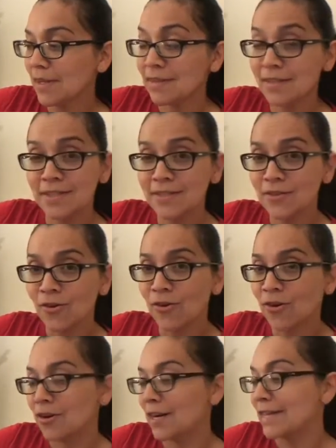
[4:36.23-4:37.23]
these
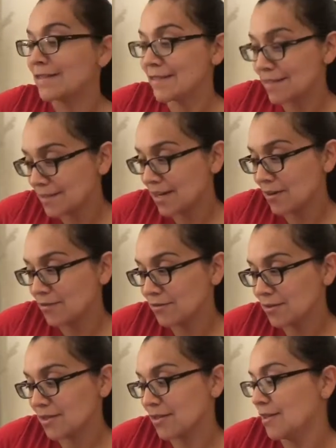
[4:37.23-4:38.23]
are a six
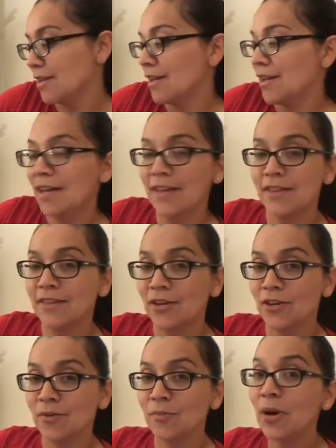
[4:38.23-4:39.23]
count.
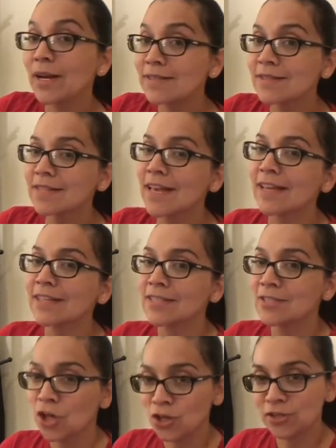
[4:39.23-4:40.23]
They're priced at
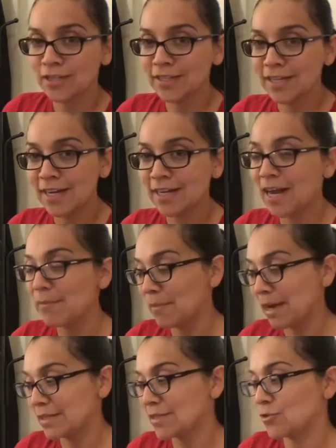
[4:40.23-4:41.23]
$1.98 at
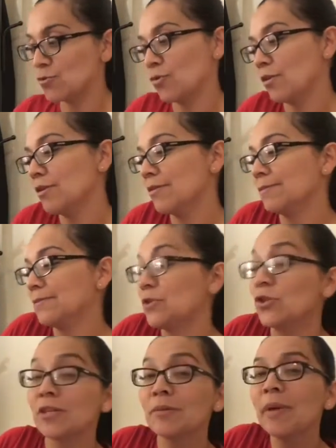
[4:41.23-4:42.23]
my store.
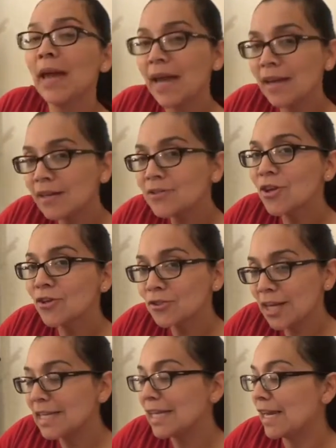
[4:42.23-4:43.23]
You're gonna pay
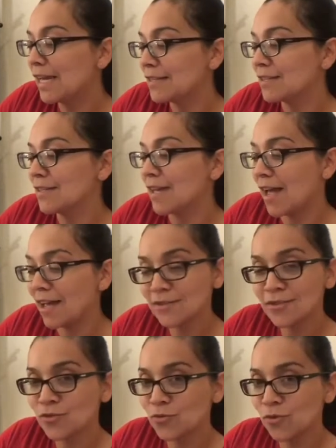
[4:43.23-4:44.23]
$1.98 at
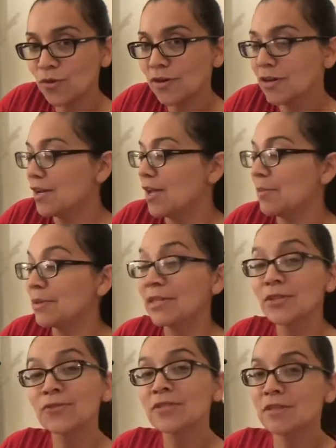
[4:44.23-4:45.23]
store, but
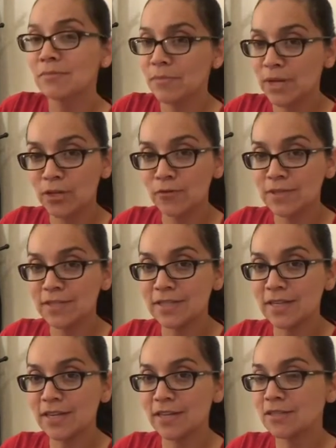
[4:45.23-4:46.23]
then you'll submit your
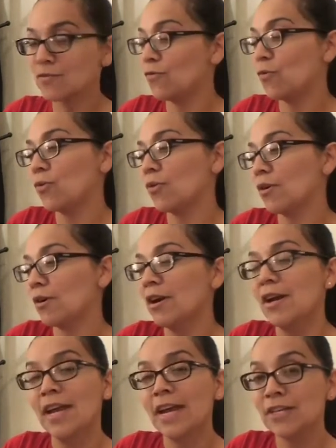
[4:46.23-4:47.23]
receipt for
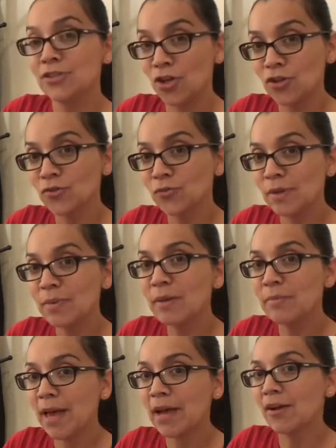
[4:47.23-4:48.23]
a dollar
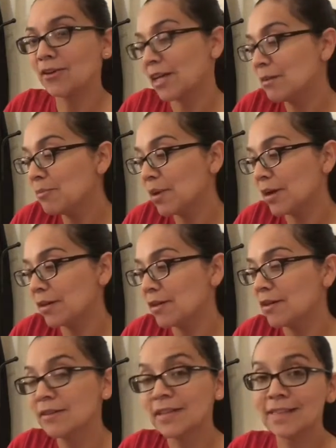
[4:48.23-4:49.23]
rebate back on
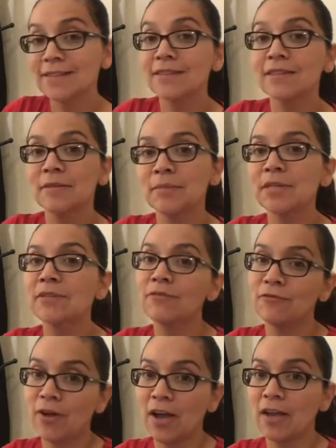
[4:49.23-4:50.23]
Ibotta. That's a limit of
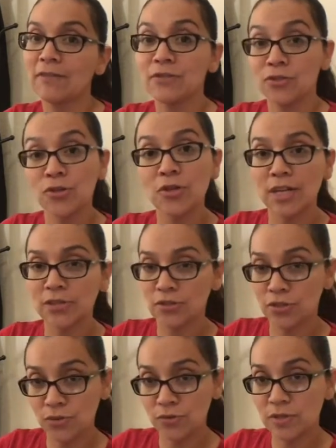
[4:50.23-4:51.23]
five, so you can
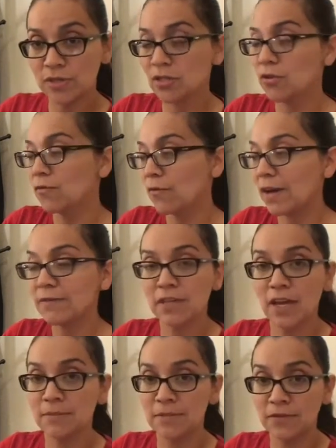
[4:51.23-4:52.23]
actually do this deal five
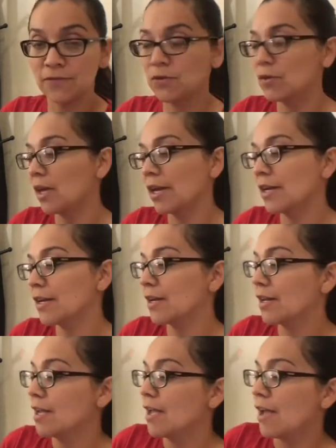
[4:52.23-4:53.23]
times if you'd like.
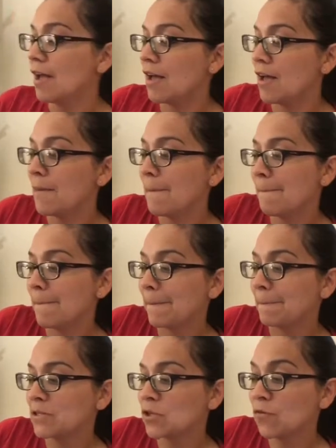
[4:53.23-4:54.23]
Um,
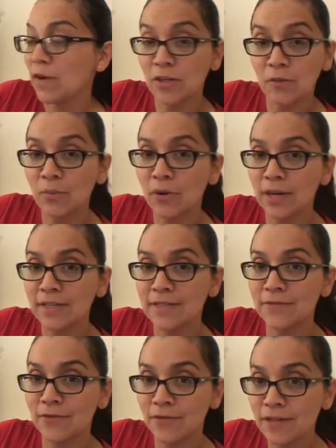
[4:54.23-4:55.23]
so final price
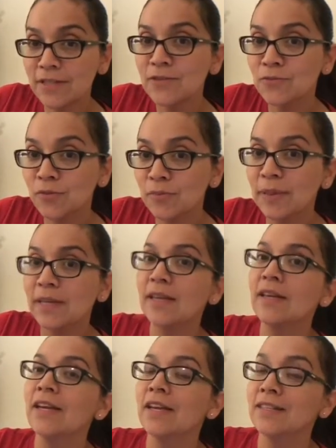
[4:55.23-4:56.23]
for this will be
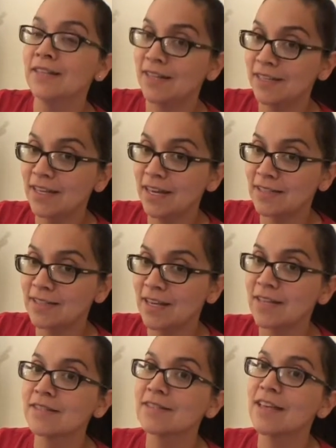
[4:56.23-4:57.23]
98
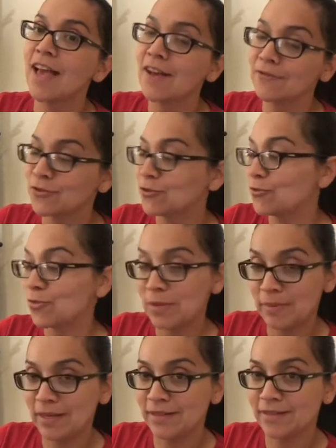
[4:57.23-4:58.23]
cents after
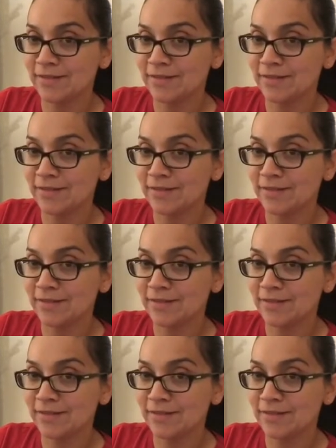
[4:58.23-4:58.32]
rebates,